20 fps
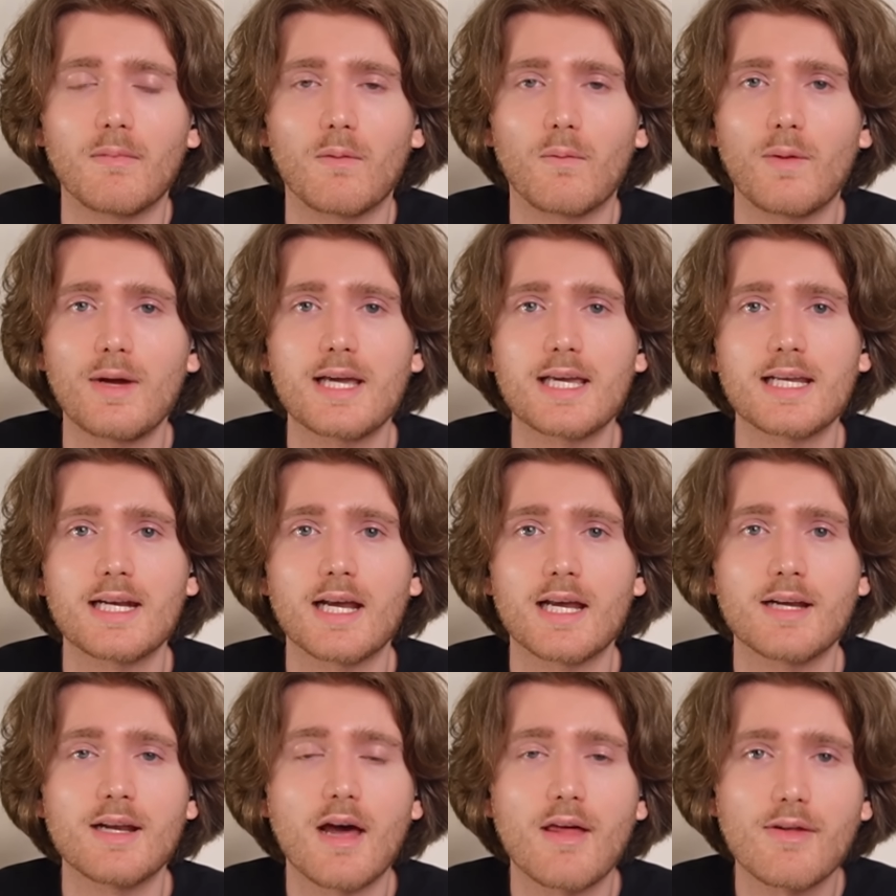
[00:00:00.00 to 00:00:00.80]
when
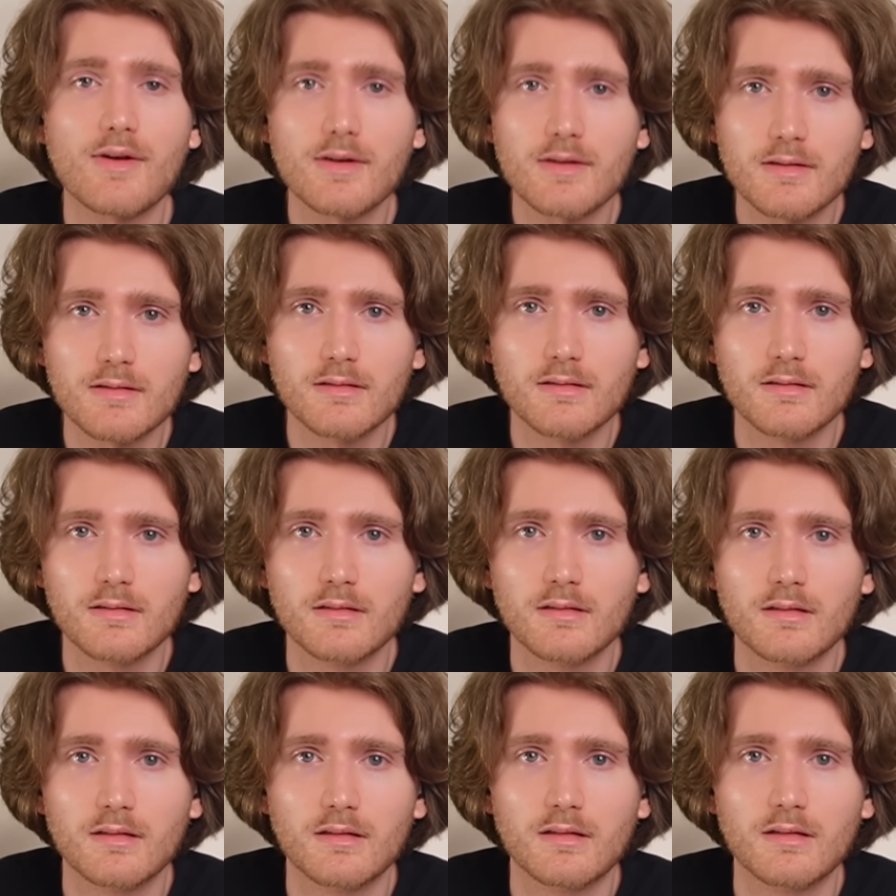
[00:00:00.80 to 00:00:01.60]
another
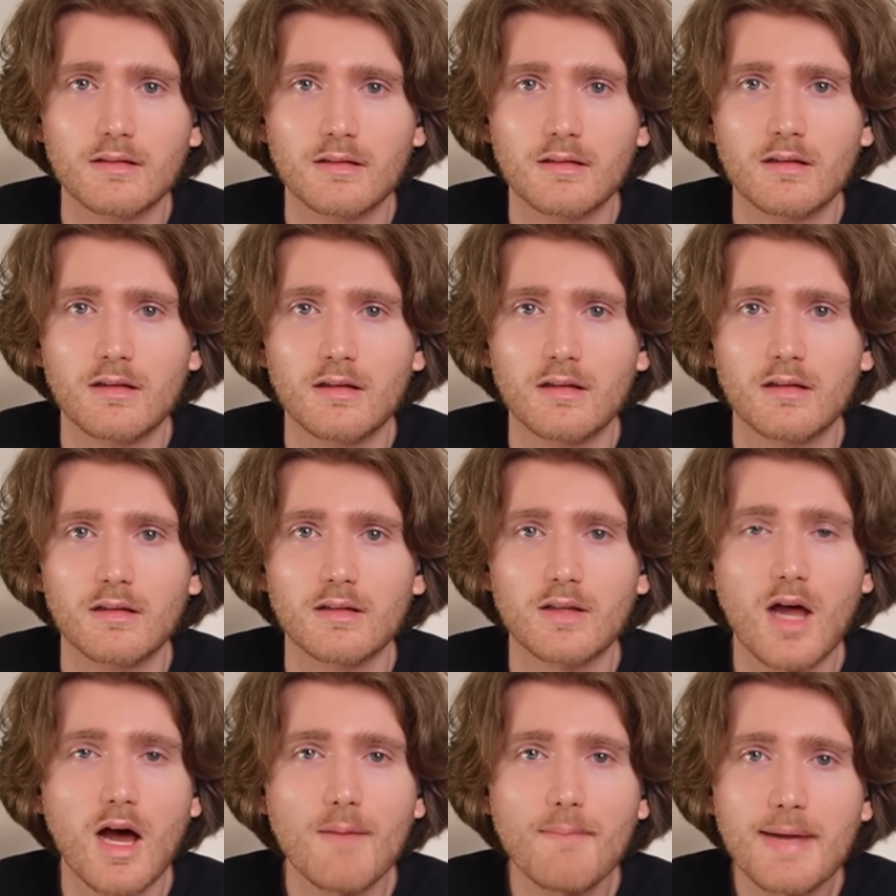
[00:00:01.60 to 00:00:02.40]

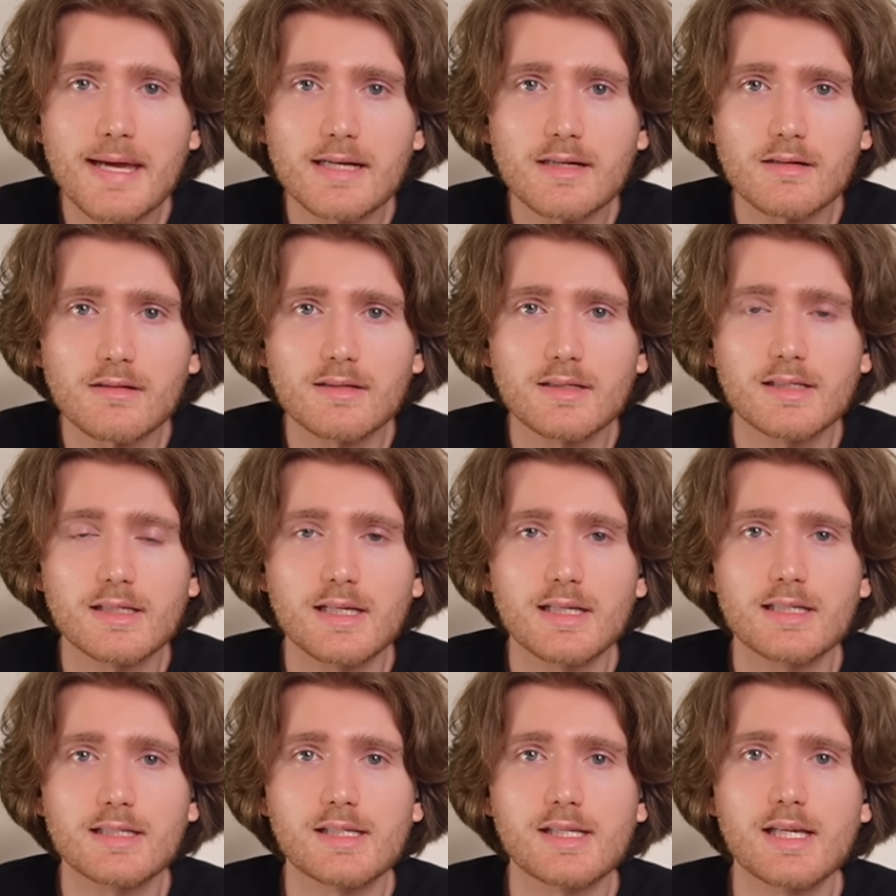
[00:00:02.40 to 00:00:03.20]
lawmaker
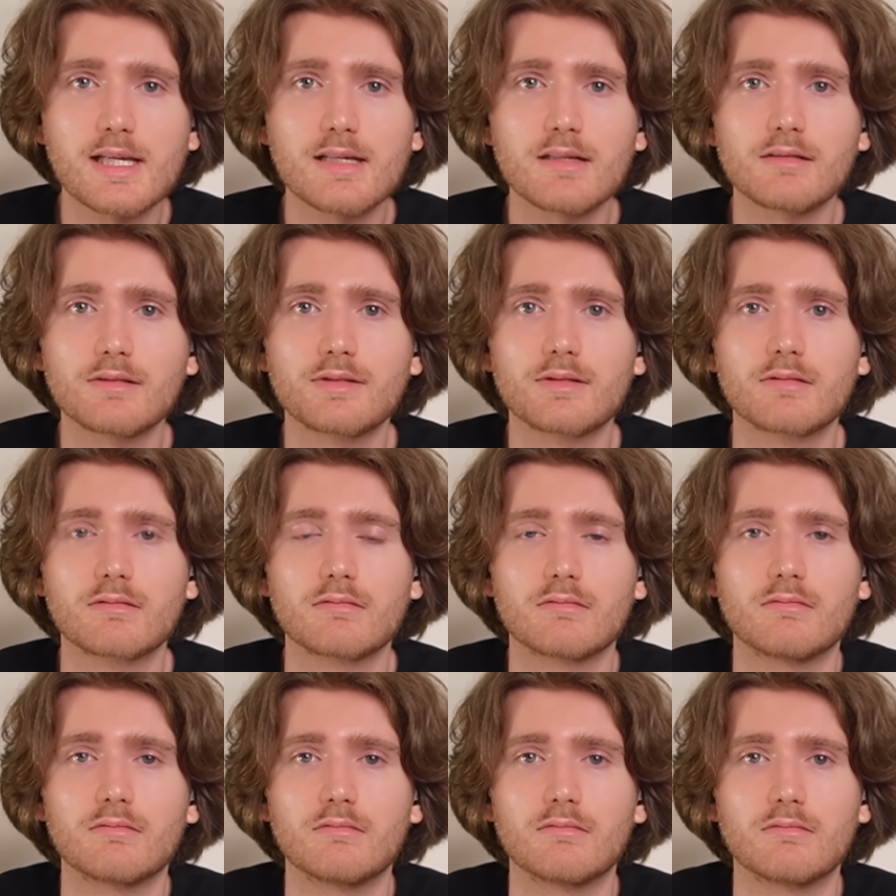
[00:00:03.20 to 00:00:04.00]
is killed?
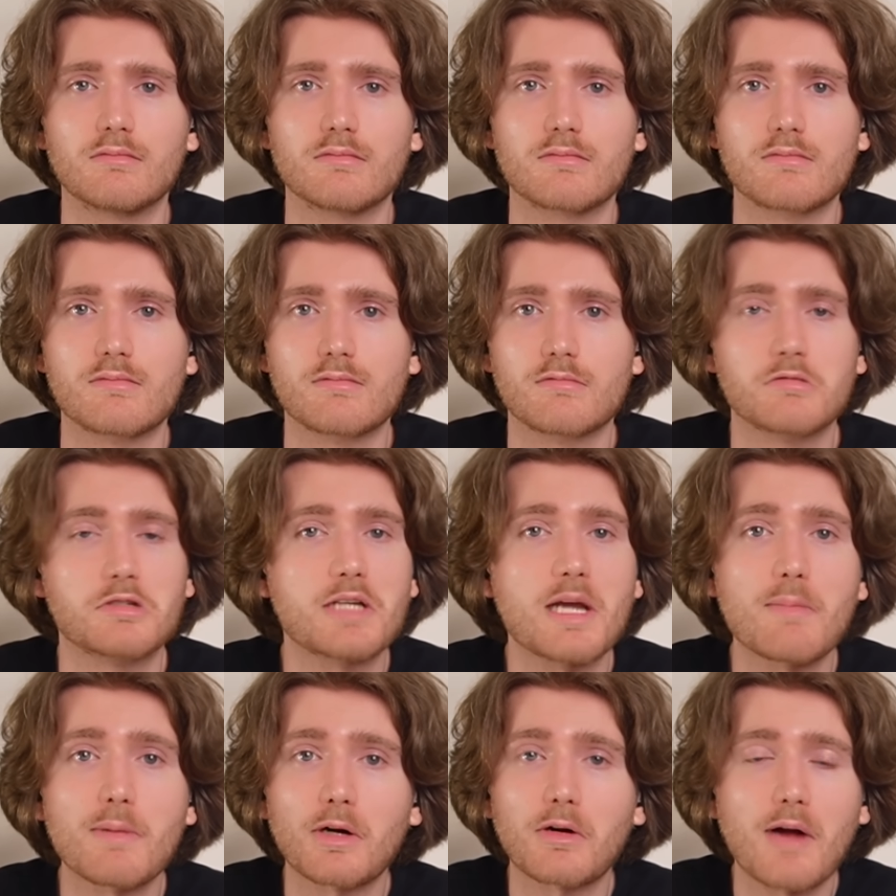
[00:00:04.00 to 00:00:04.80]

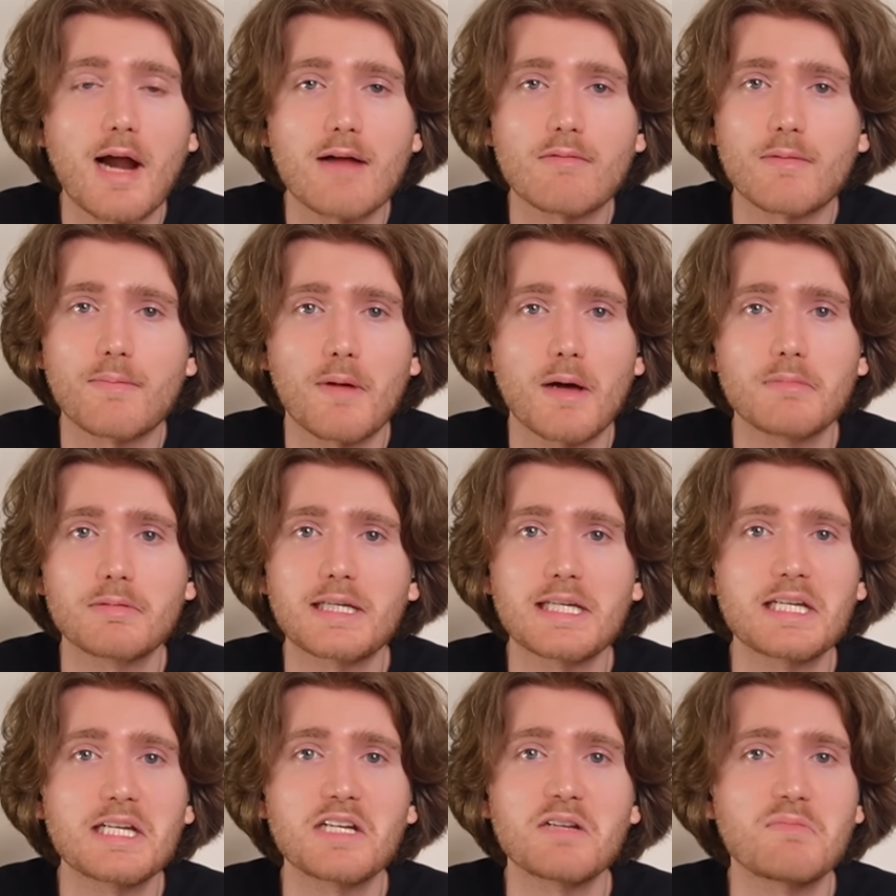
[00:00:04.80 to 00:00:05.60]
Democrat,
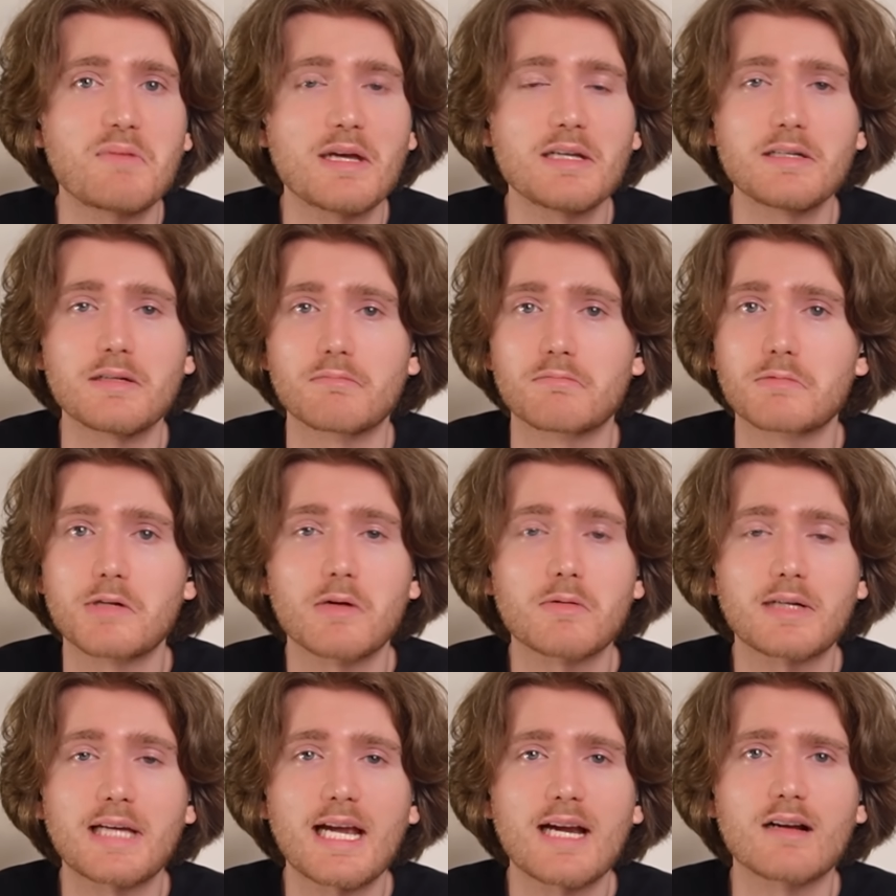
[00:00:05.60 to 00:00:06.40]
Republican, Independent,
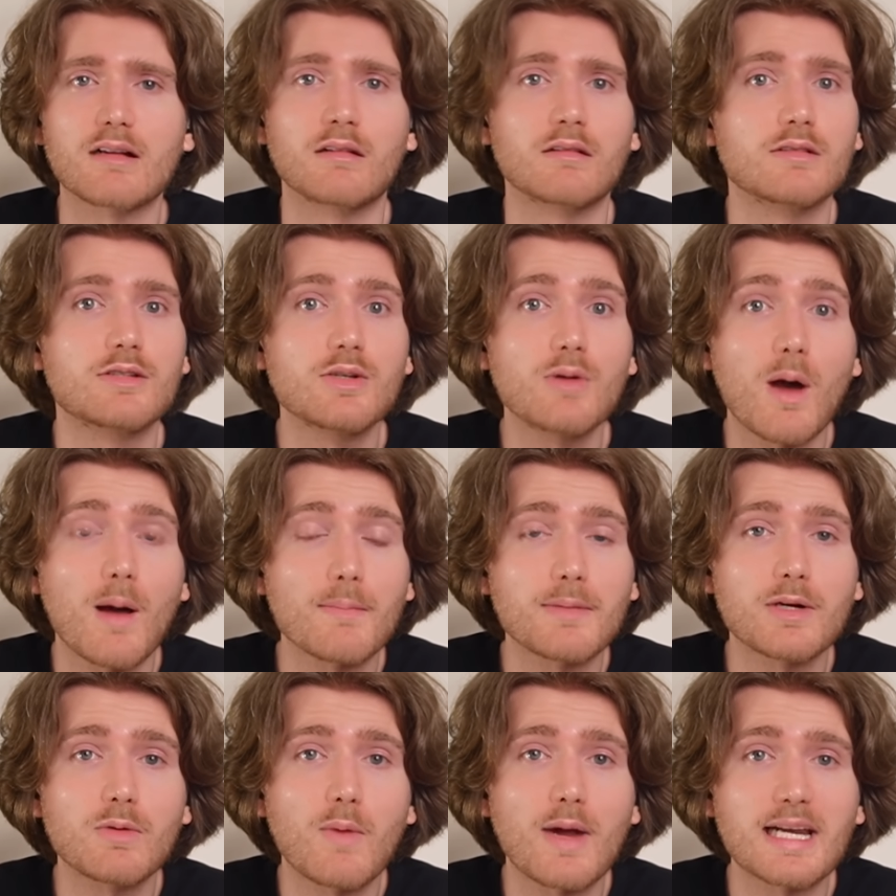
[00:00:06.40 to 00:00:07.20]
don't care. Do you want
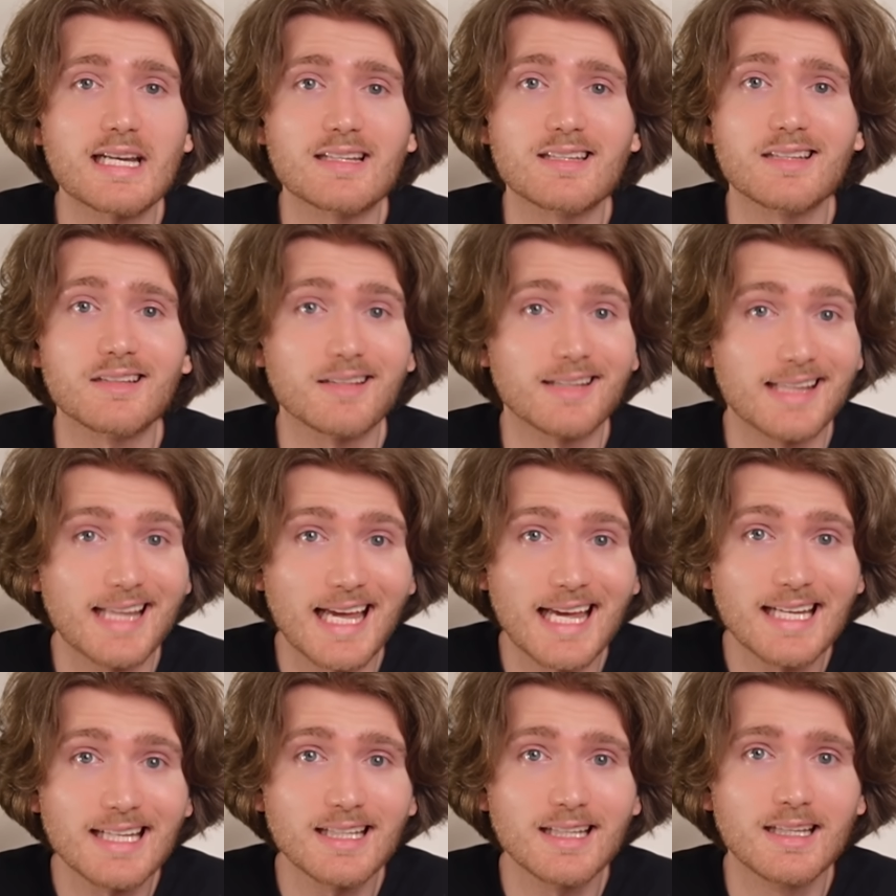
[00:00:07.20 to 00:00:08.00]
me to wait until
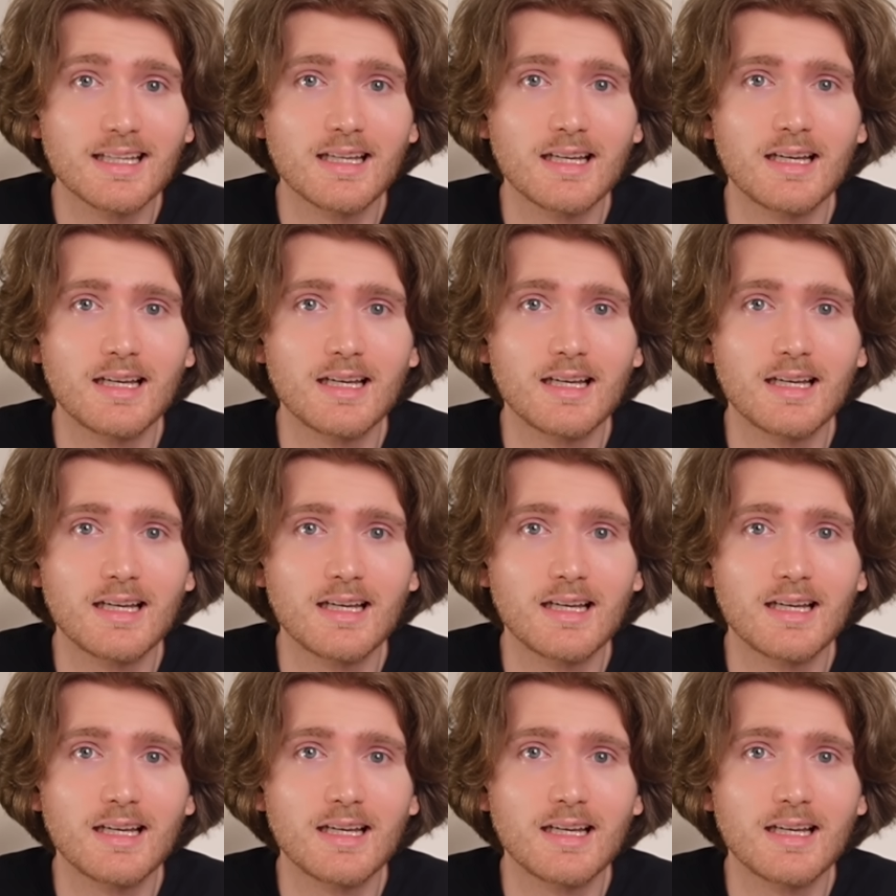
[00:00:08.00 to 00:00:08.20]
then?